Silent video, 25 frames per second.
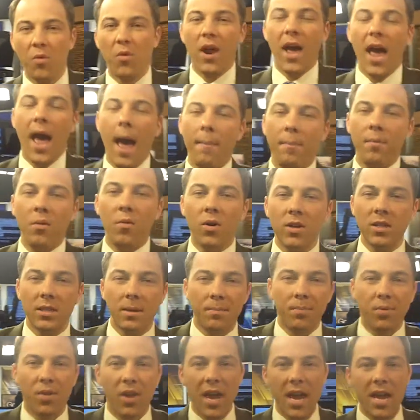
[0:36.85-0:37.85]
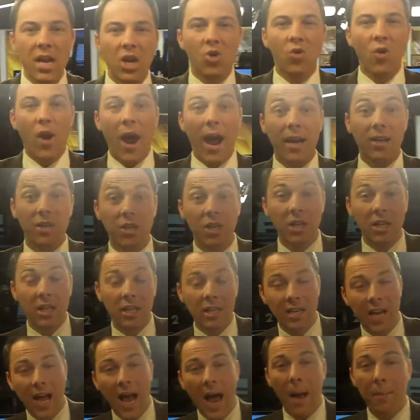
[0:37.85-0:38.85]
And what happened was a plane crashed into
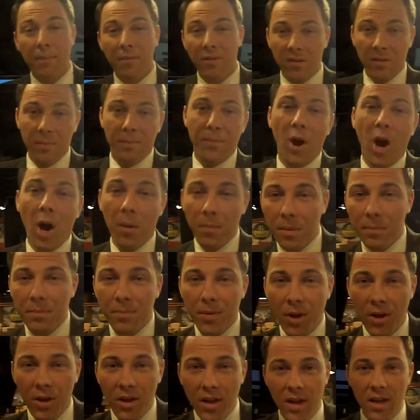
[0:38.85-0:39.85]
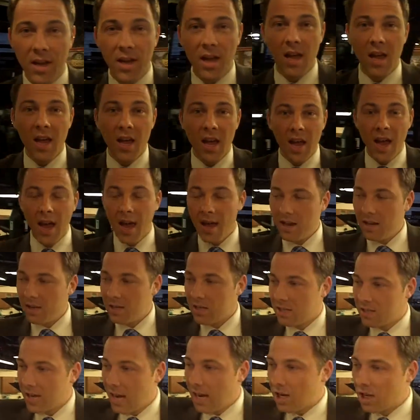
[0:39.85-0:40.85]
the top of an apartment building. And
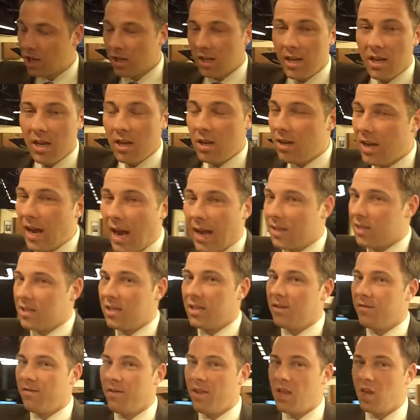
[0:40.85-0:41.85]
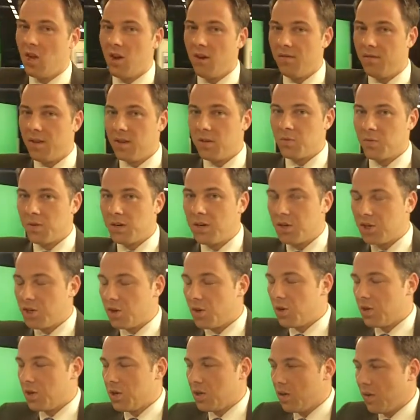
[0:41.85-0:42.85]
essentially, you got to see the video of this. We're going to
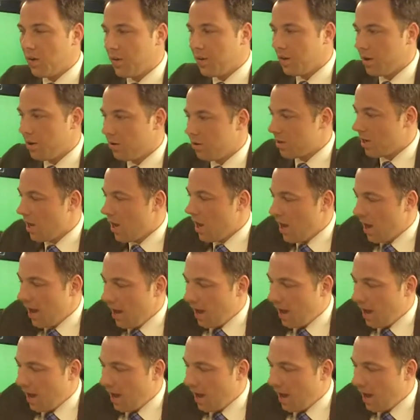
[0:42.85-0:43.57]
show it to you on the news.